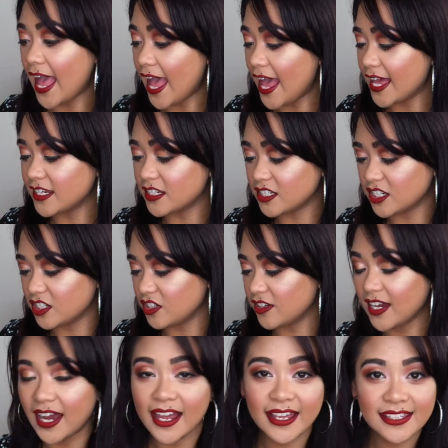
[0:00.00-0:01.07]
and you
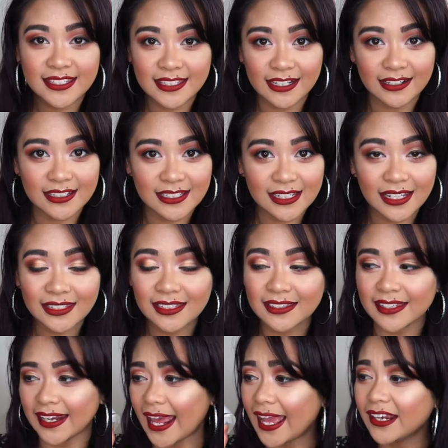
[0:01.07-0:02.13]
guys, there is nothing
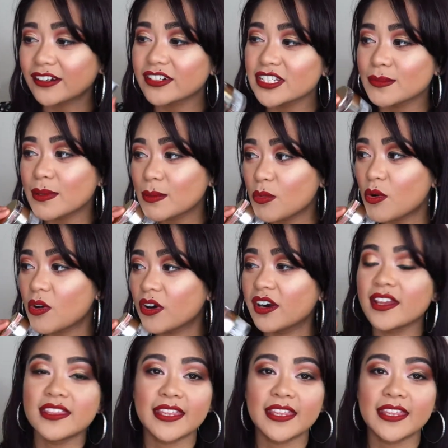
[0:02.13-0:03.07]
that angers me more